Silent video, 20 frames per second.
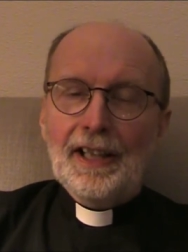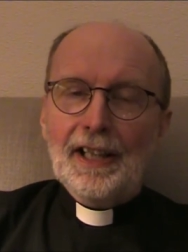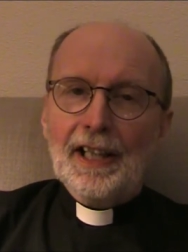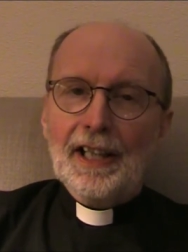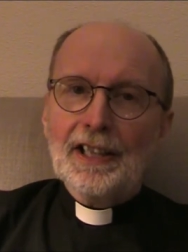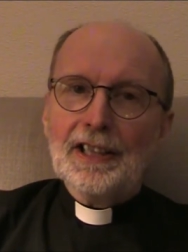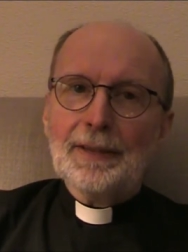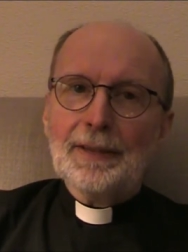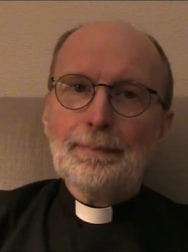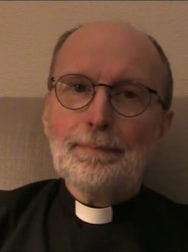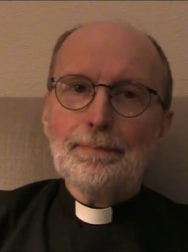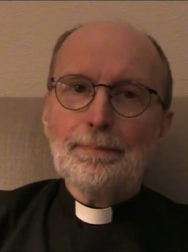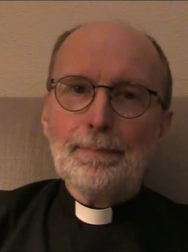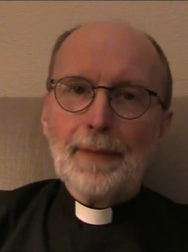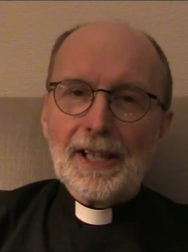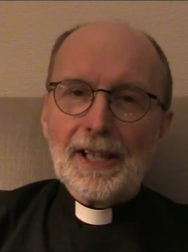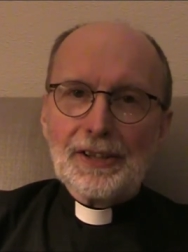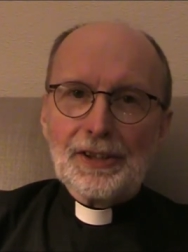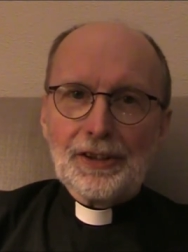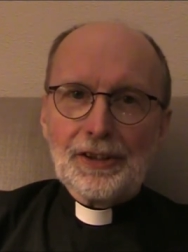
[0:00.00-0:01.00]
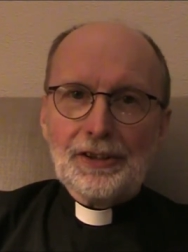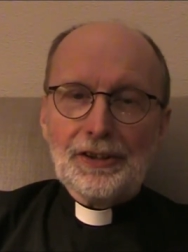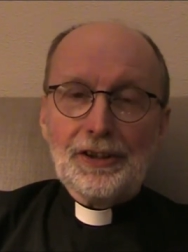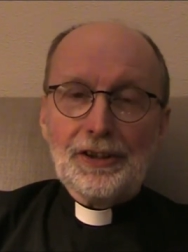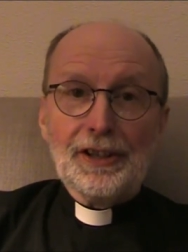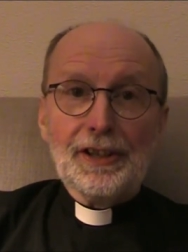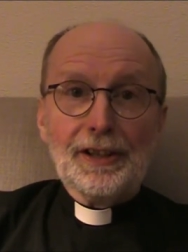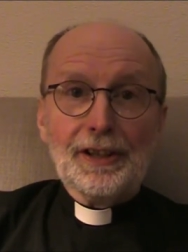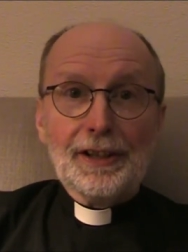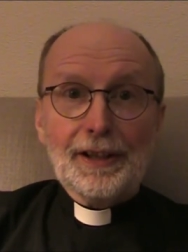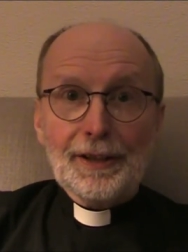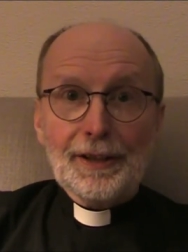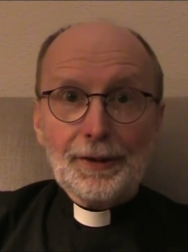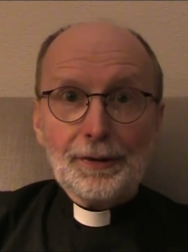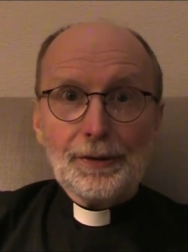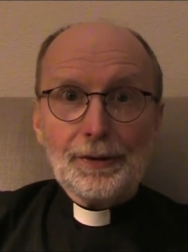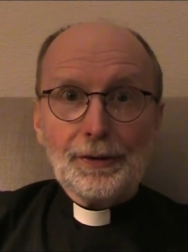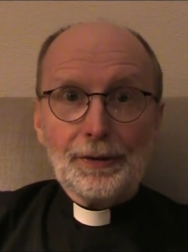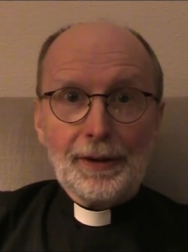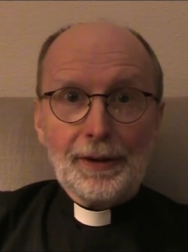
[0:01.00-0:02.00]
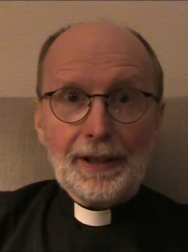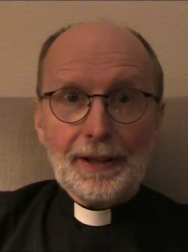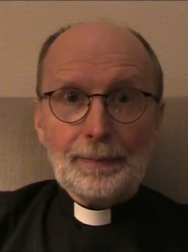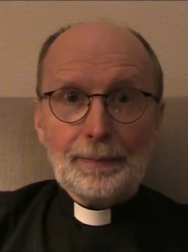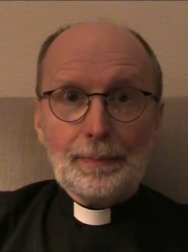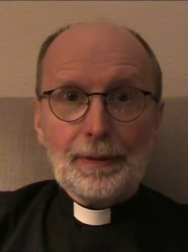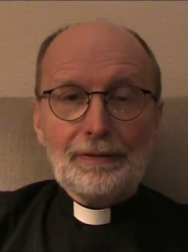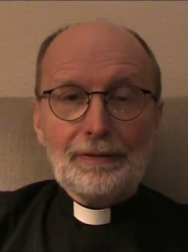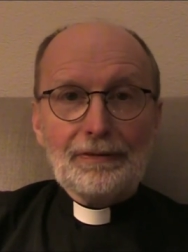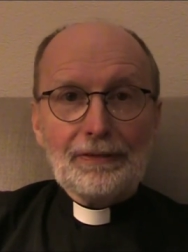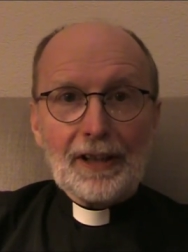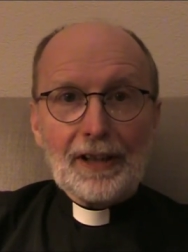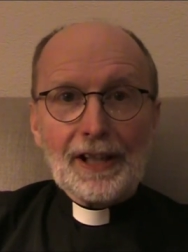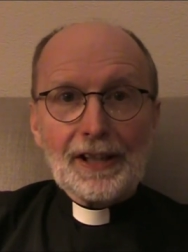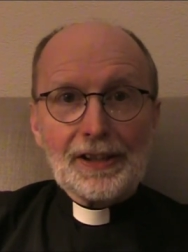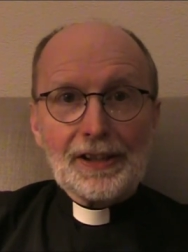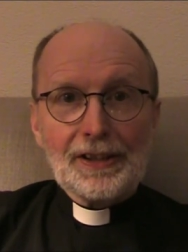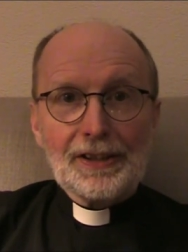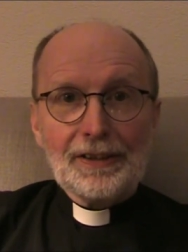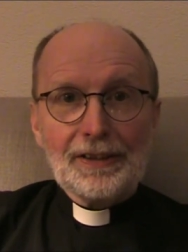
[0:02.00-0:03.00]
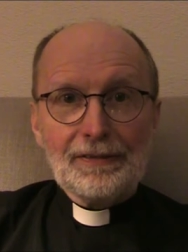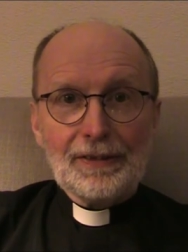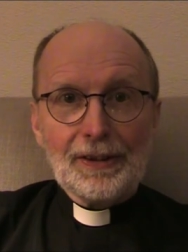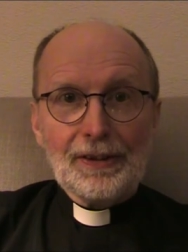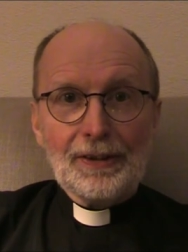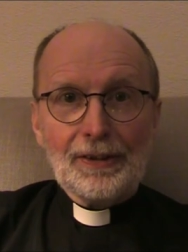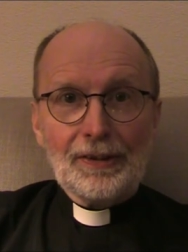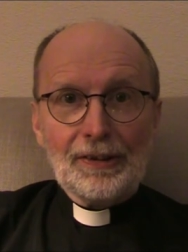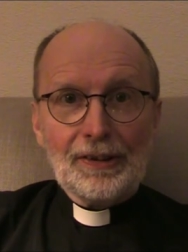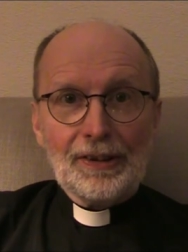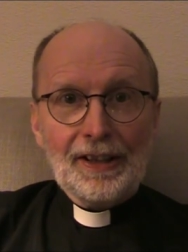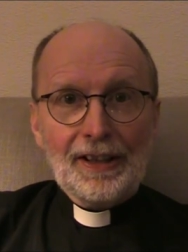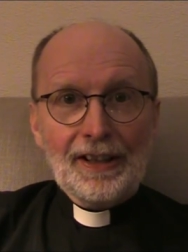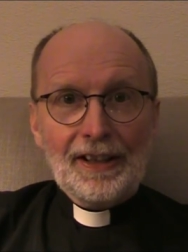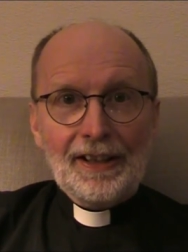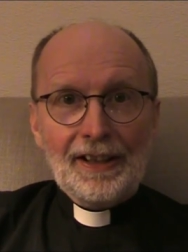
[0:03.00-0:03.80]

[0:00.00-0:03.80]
and the majesty and glory and perfection of God.